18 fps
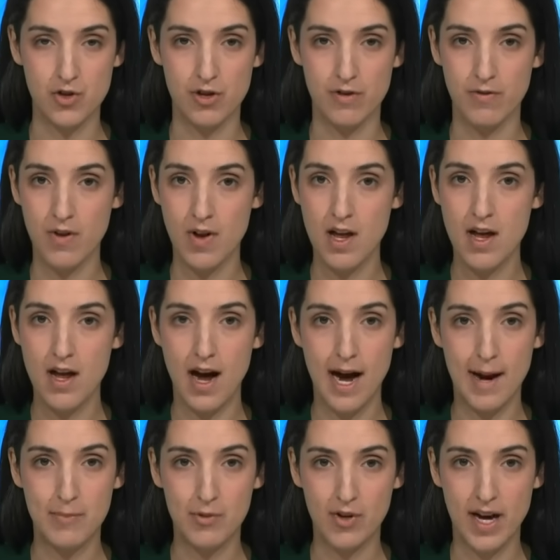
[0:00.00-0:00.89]
sort of
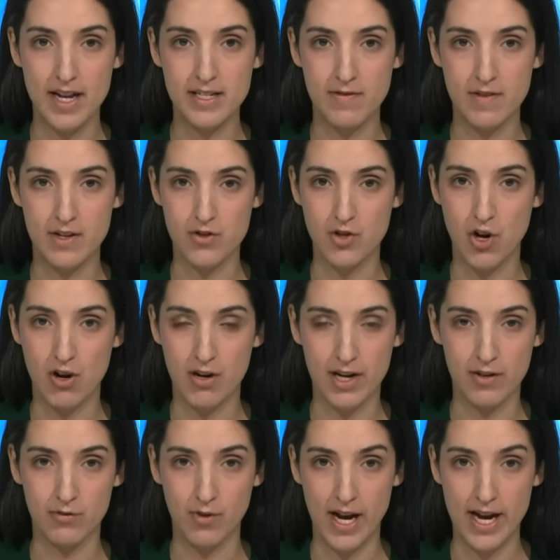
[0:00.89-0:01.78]
upper end of their
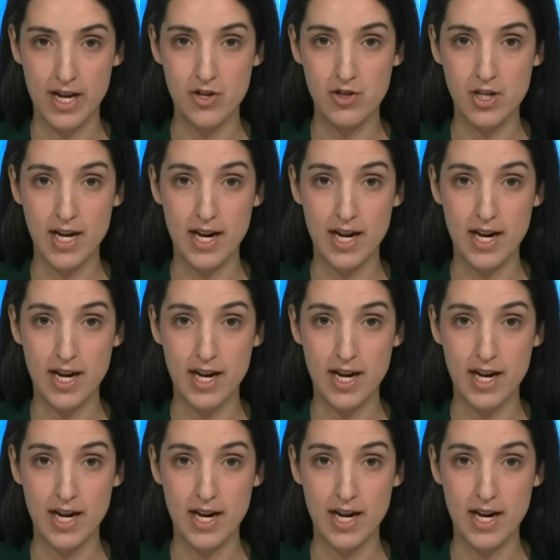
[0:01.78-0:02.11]
target range.